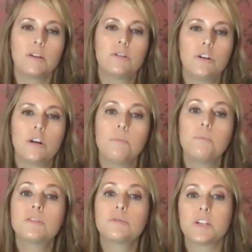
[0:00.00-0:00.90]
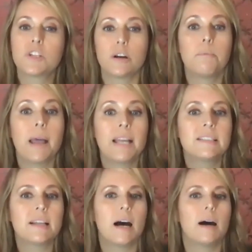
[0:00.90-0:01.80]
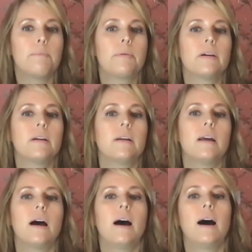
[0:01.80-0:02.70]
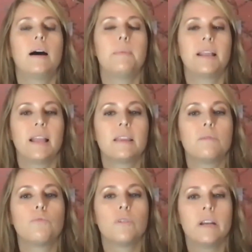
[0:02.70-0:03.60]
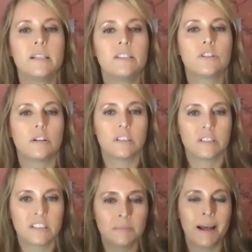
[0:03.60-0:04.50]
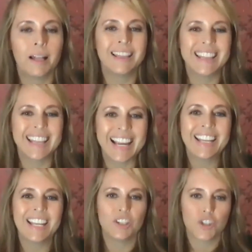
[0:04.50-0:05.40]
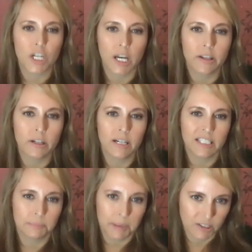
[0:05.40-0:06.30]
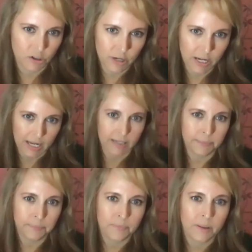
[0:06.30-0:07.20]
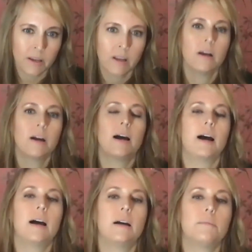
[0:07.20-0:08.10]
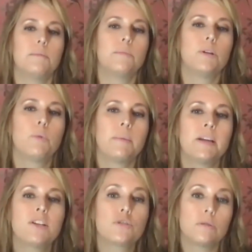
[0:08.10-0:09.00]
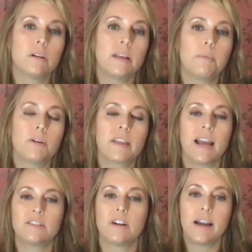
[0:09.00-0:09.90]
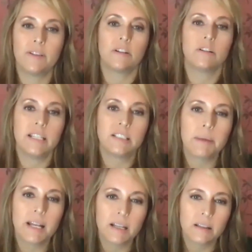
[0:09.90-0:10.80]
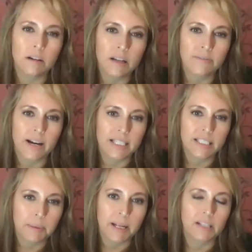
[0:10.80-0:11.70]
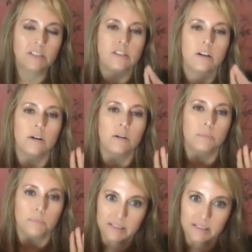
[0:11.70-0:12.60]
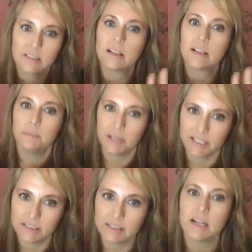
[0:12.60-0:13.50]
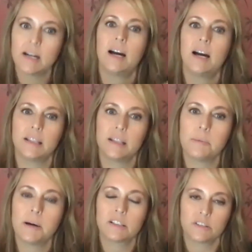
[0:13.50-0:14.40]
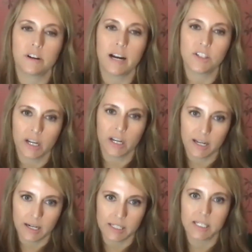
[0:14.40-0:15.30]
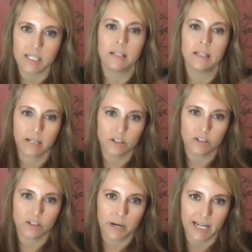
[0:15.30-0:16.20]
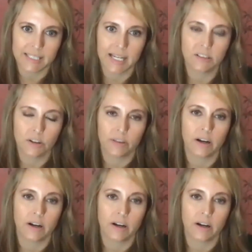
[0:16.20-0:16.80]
You can switch their beds up and let them really start to smell like each other as best you can. You want to make sure that both cats are having their needs met in their confined space. So places to climb, places to hide, litter box scratching, and hunting, that each one has that.